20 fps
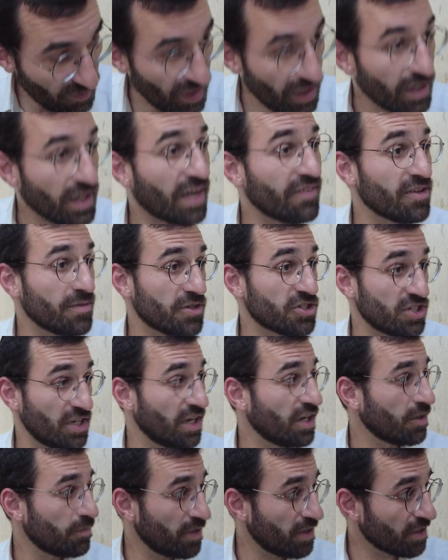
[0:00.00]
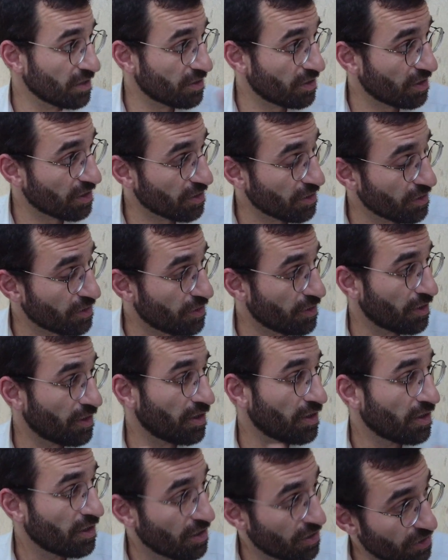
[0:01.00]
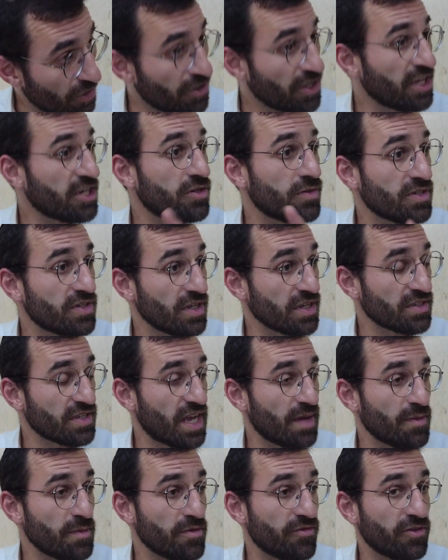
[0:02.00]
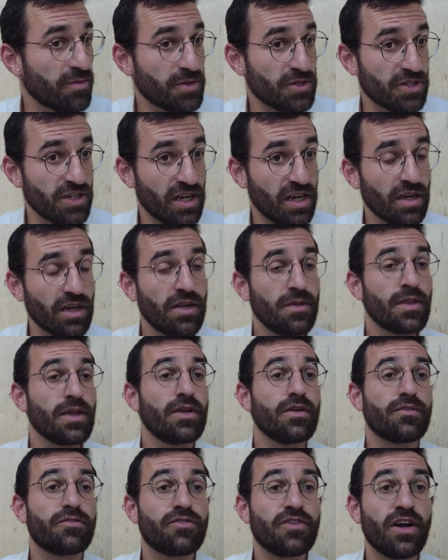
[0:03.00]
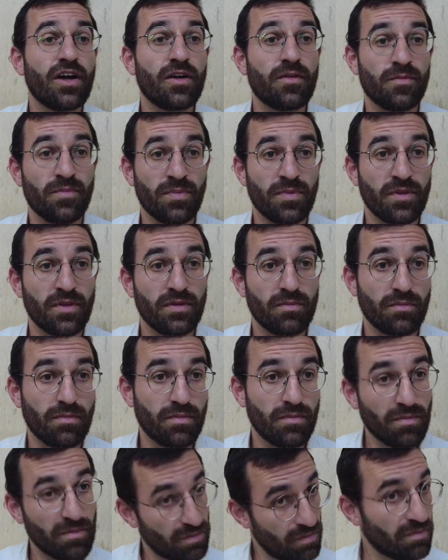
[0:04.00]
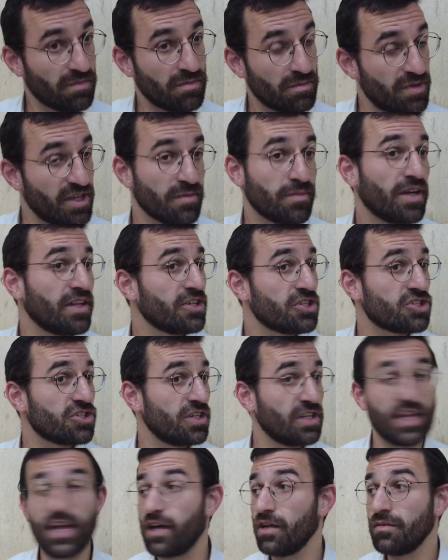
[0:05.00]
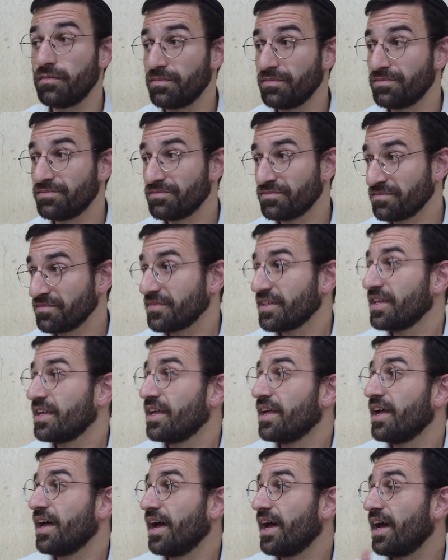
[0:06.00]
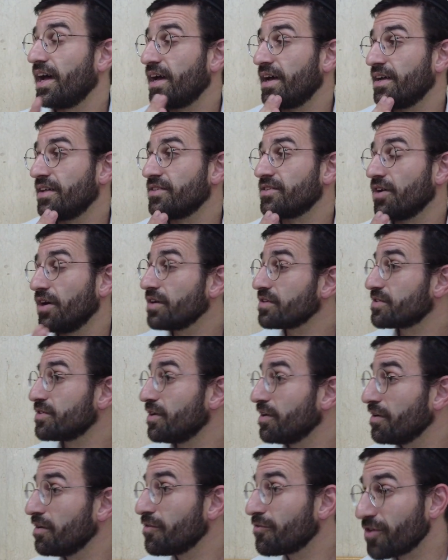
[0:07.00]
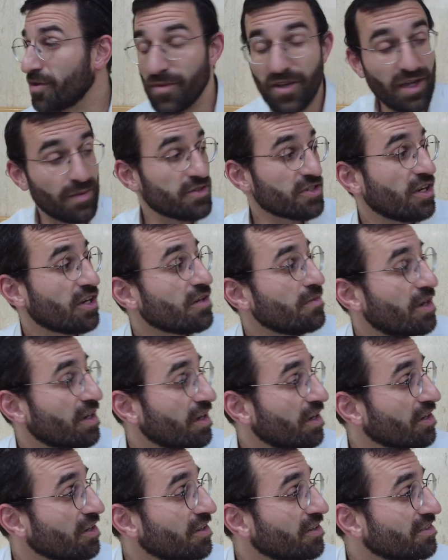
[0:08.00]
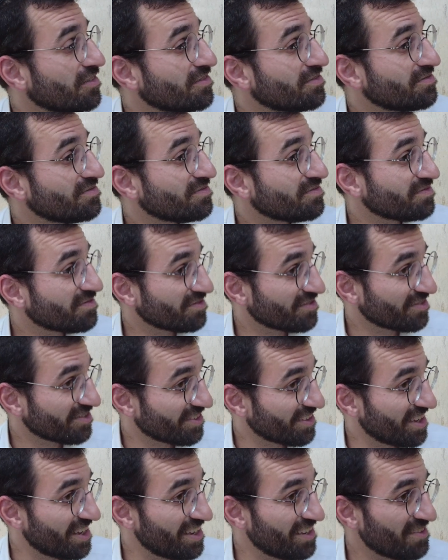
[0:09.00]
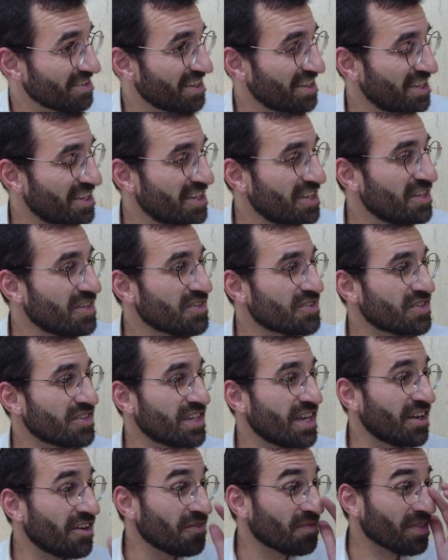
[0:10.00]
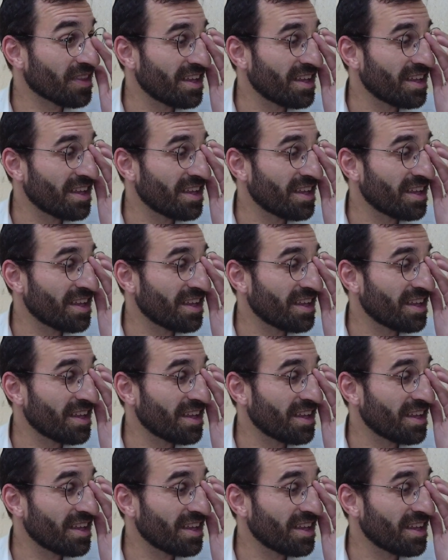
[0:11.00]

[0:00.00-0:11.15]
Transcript: Chavli Mashiach, meaning the dangerous things that happen before Mashiach, from being punished in hell, and also from Mechemes Gog and Magog. Okay, so now,